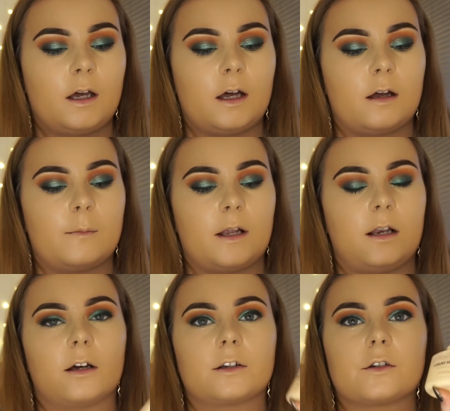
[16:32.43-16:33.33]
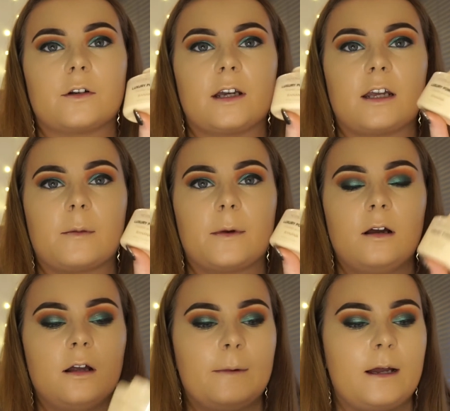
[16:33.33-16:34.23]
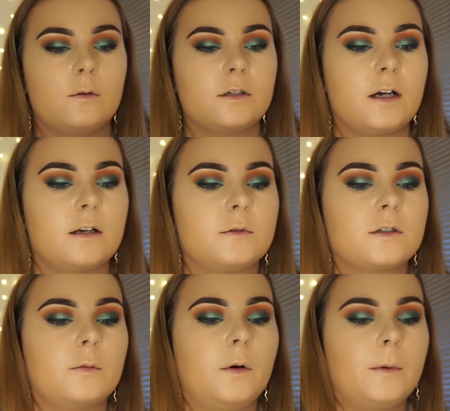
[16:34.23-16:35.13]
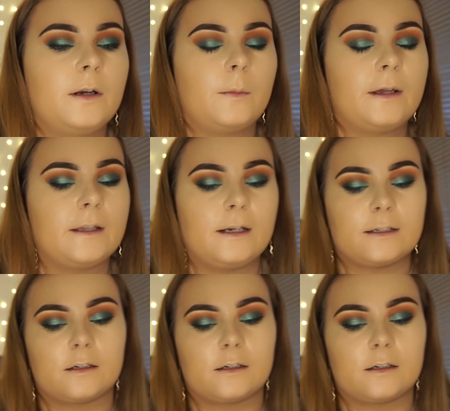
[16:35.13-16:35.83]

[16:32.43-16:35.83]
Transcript: Luxury Banana Powder, and I'm just going to pop a little bit in the lid.